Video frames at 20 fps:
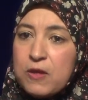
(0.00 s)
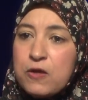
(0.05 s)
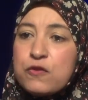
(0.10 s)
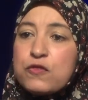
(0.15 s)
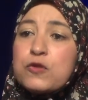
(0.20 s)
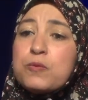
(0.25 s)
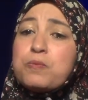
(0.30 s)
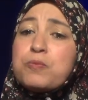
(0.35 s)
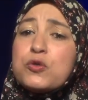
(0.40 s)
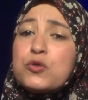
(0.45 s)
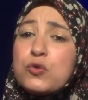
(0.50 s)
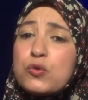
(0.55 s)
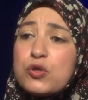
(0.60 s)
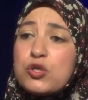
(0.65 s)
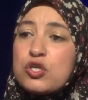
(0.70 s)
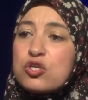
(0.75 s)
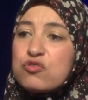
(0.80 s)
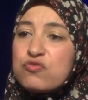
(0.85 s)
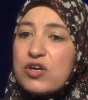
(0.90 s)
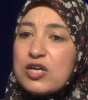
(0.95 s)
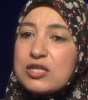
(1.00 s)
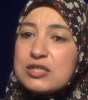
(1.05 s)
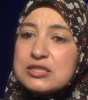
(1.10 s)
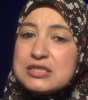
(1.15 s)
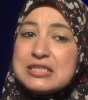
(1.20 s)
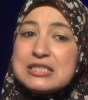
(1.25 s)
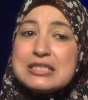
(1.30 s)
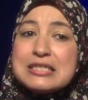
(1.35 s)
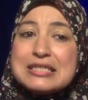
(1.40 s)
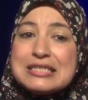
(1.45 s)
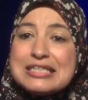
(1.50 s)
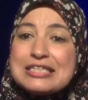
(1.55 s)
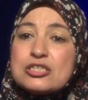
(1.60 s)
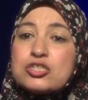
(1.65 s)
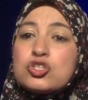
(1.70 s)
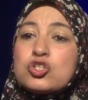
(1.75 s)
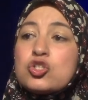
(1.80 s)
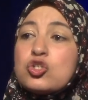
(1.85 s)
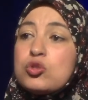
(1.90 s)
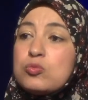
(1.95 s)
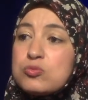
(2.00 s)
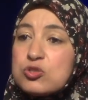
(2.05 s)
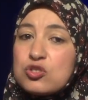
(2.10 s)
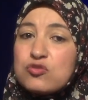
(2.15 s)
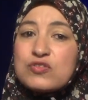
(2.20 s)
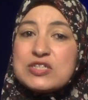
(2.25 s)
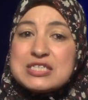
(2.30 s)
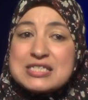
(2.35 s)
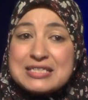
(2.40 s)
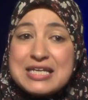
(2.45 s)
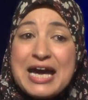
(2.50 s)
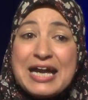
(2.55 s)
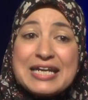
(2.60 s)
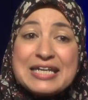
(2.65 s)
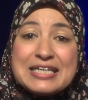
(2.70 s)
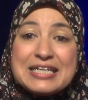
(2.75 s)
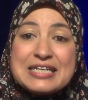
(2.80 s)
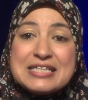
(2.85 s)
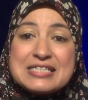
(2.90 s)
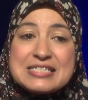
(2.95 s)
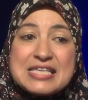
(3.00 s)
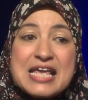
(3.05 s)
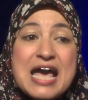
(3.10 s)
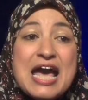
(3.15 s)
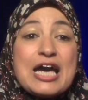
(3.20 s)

the beauty of our deen in terms of its guidance,